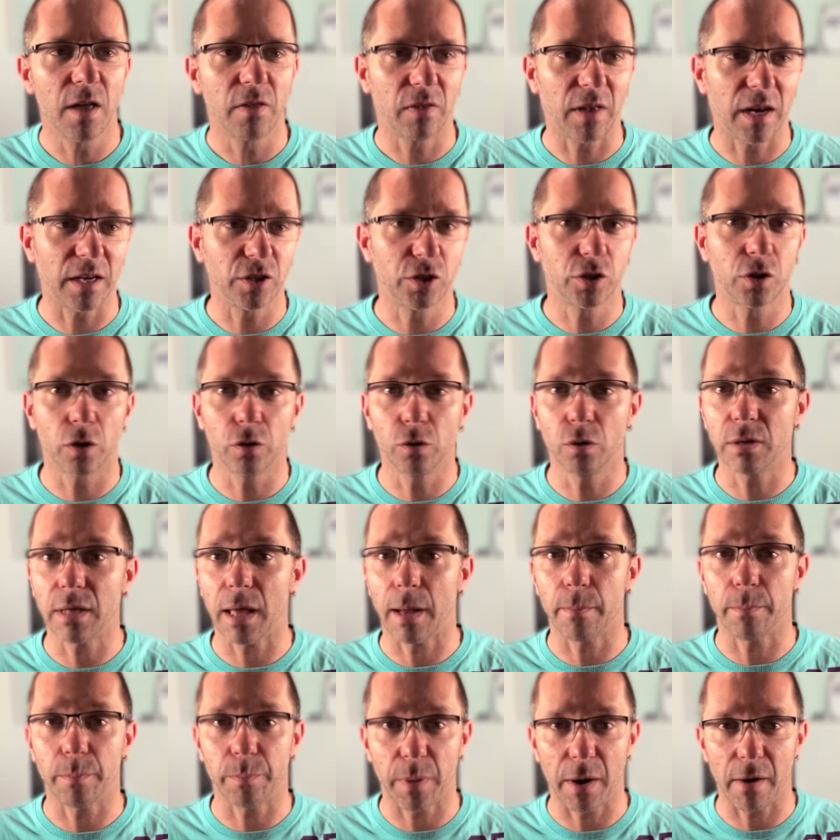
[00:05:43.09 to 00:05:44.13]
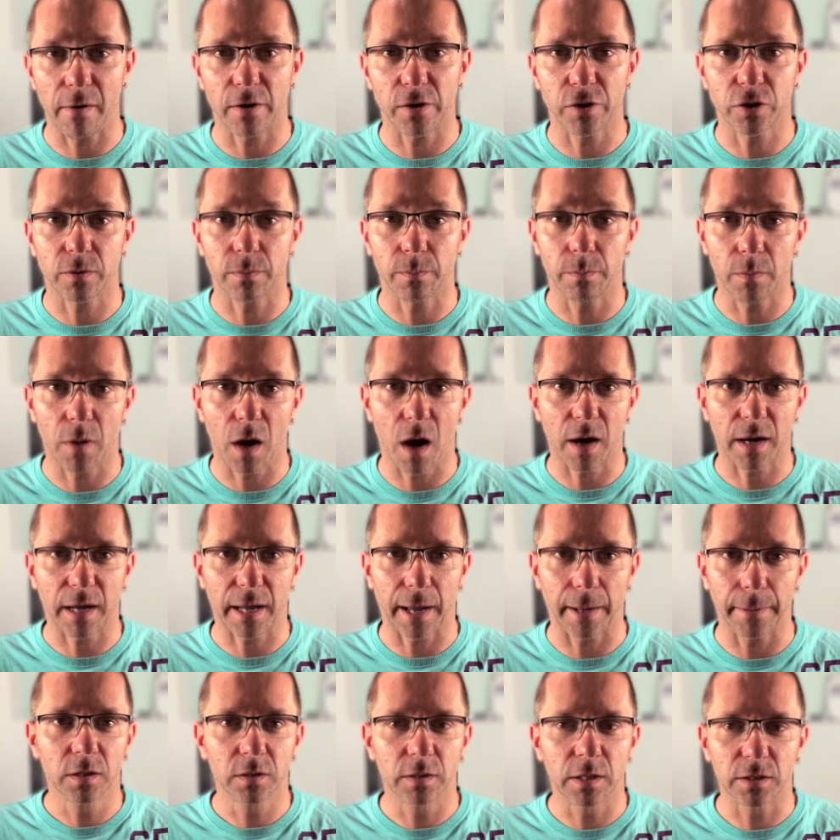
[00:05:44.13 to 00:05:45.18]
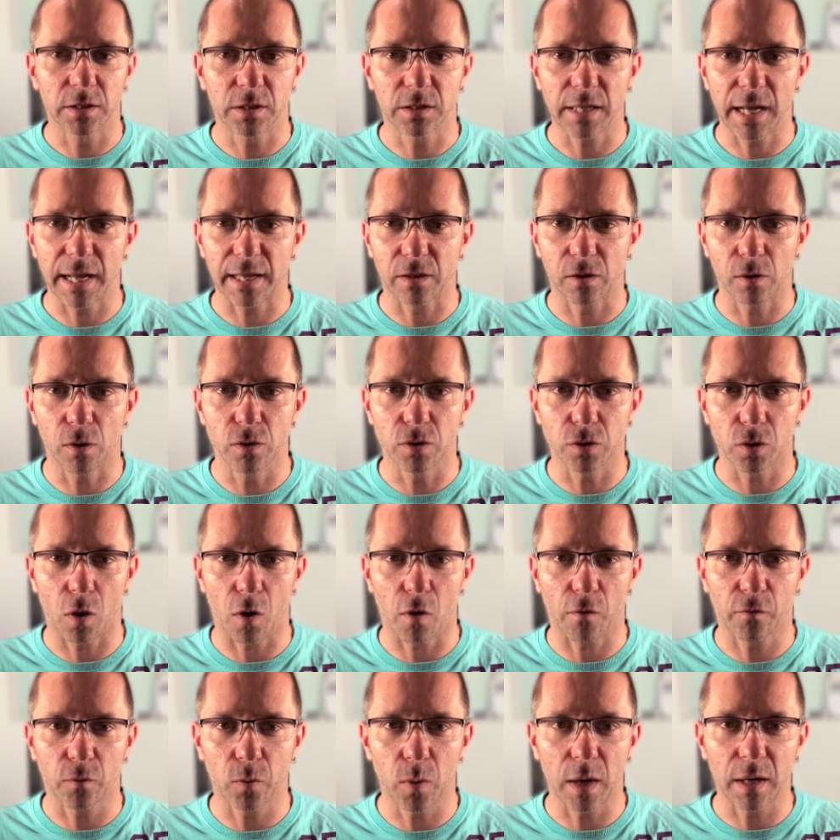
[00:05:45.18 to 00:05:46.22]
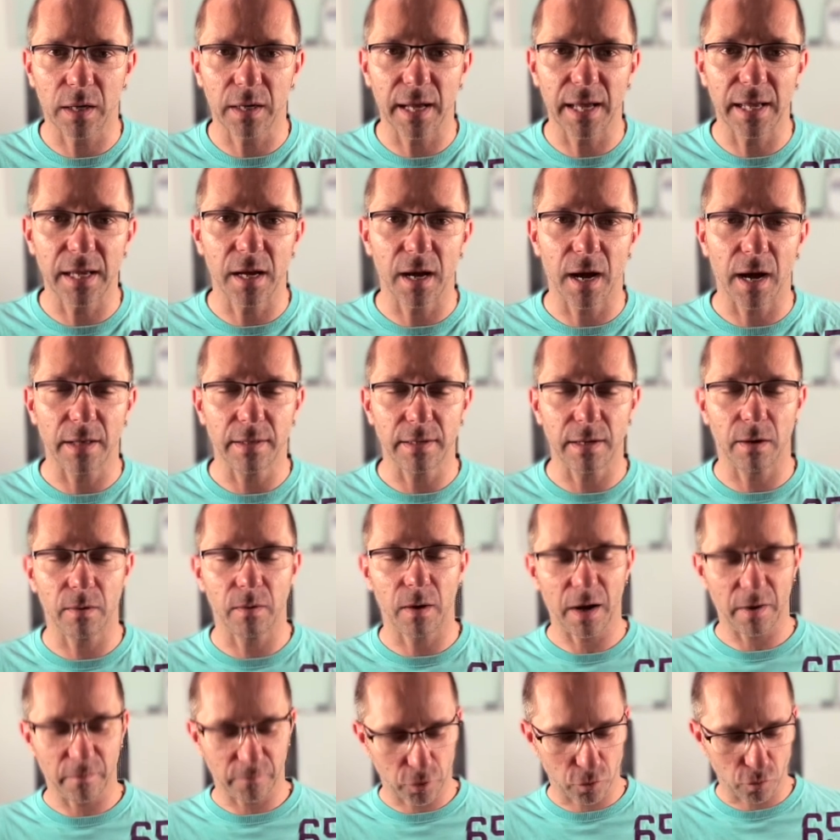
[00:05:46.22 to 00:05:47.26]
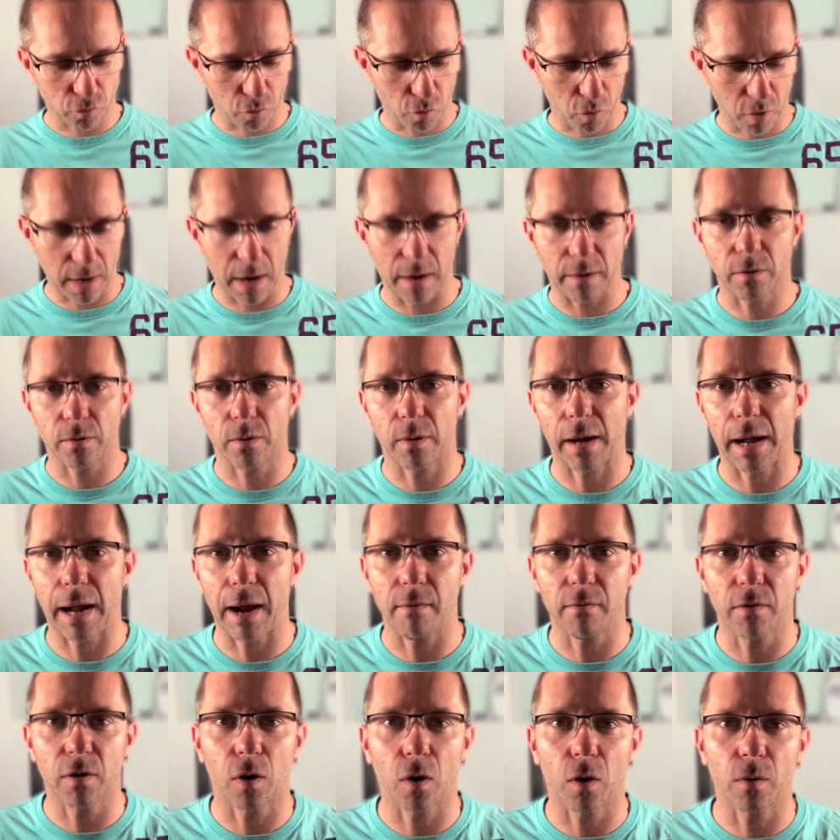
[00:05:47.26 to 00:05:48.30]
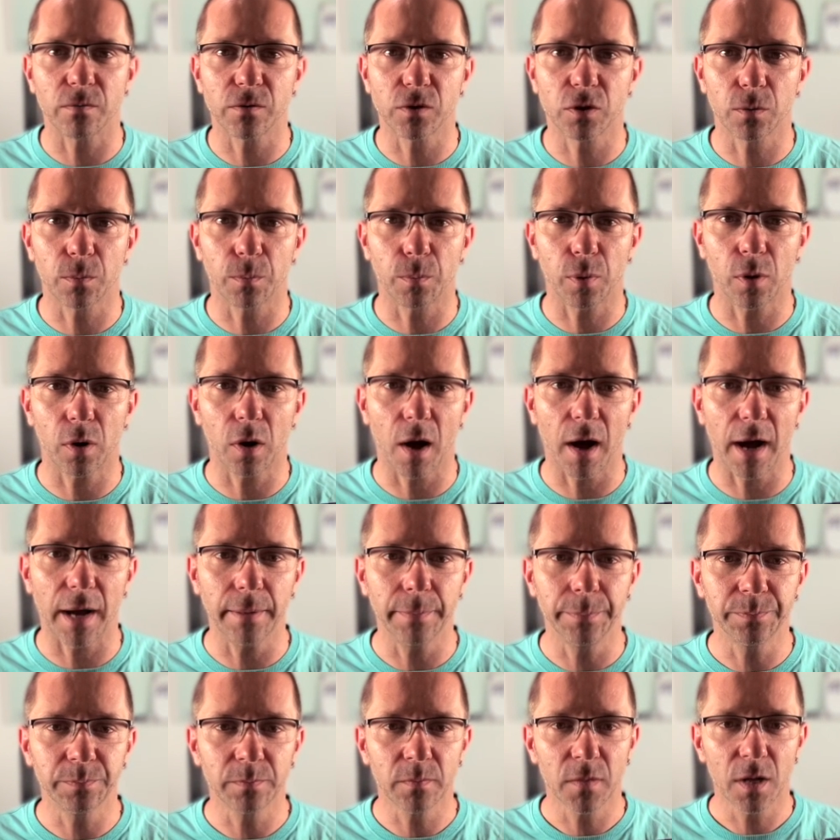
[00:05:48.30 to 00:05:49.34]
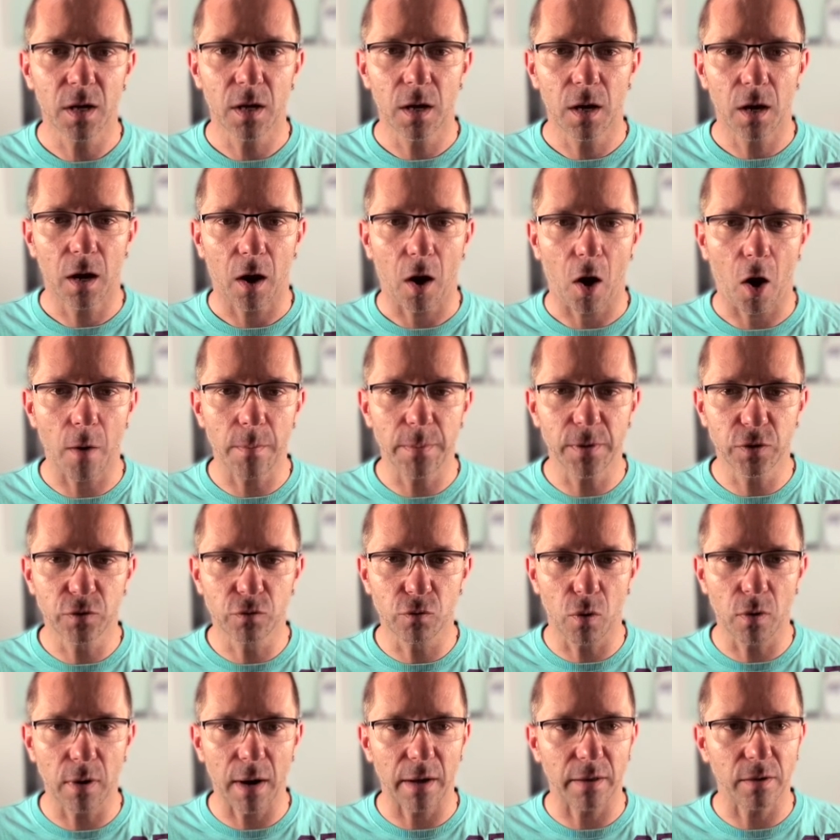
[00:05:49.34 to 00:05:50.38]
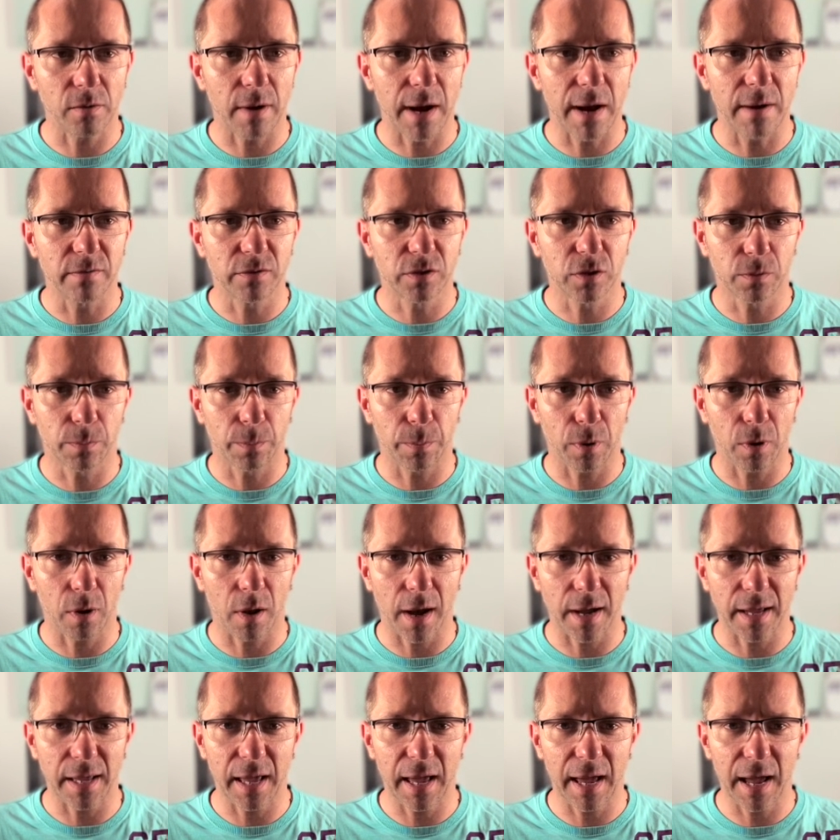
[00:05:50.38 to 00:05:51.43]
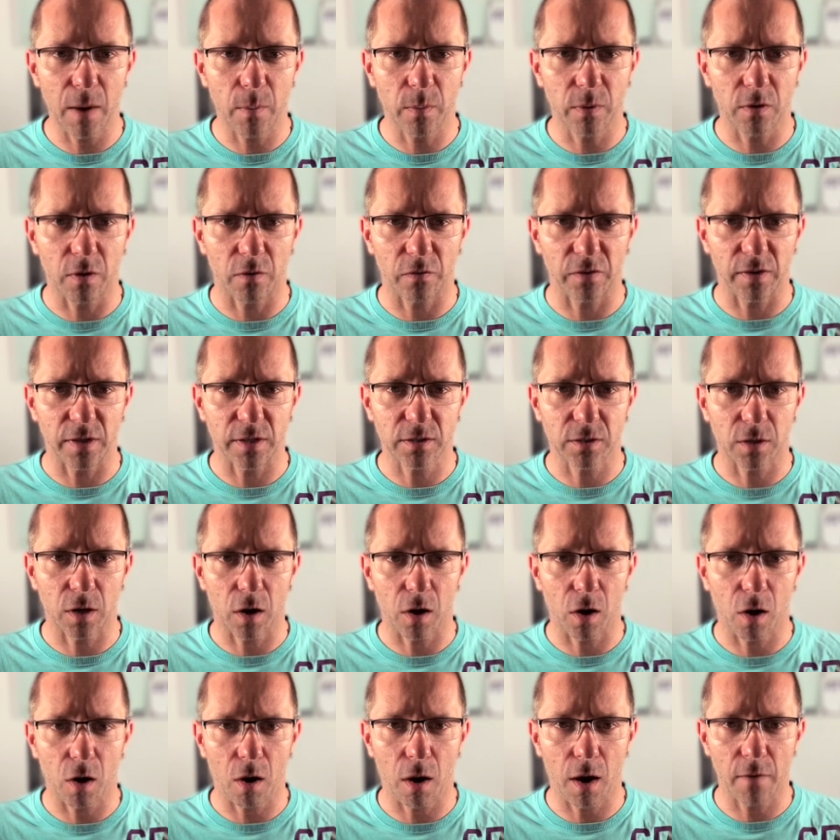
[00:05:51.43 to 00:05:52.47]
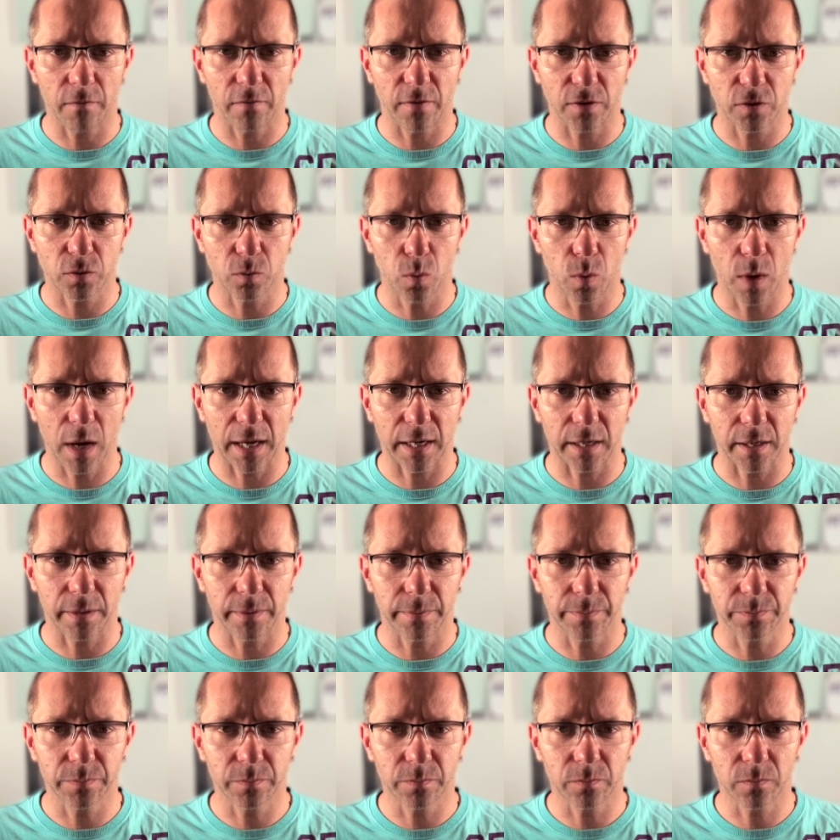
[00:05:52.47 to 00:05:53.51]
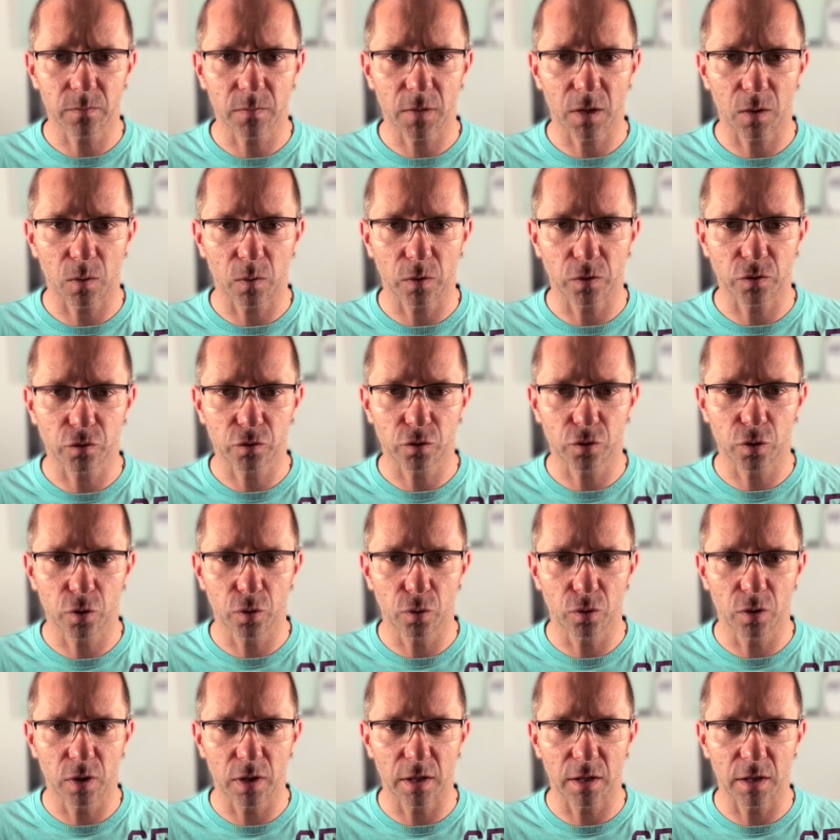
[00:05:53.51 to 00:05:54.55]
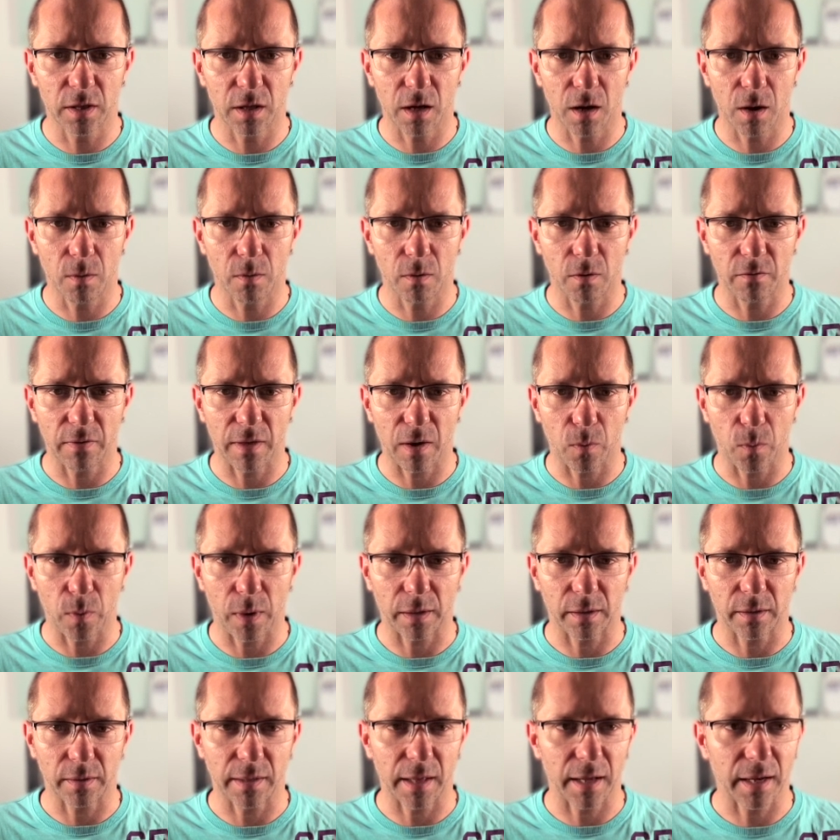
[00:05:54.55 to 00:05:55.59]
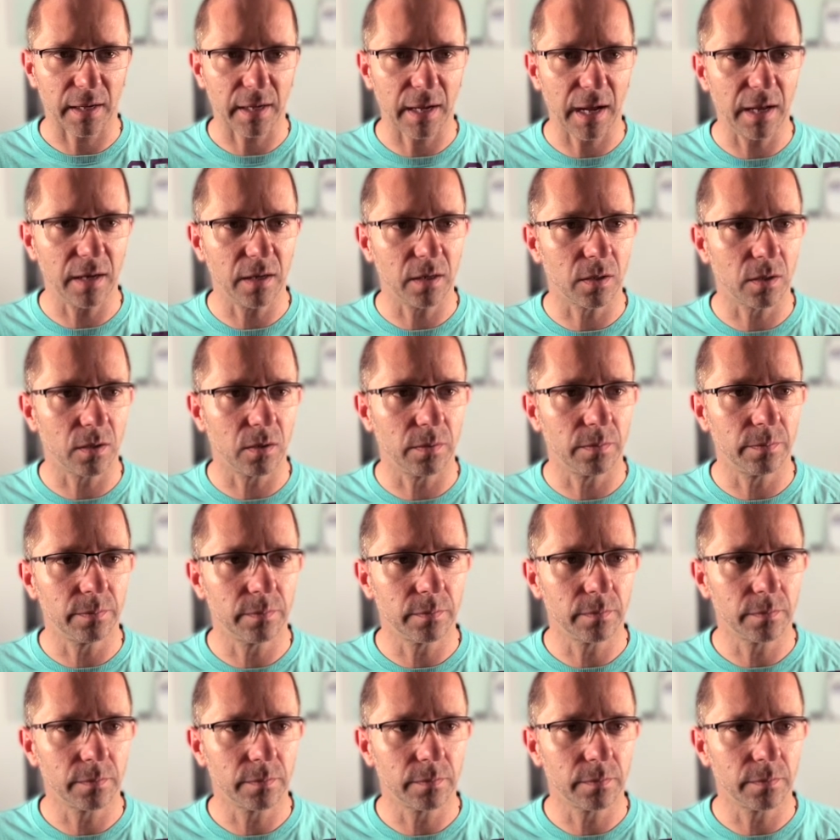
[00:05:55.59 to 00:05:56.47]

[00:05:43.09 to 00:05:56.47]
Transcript: That is showing you that bearish market. Let's take those off quickly. Now, drawing out your area of supply, I'll be drawing out your area of supply here. We've got this high of this wick to the low of that wick and that candle.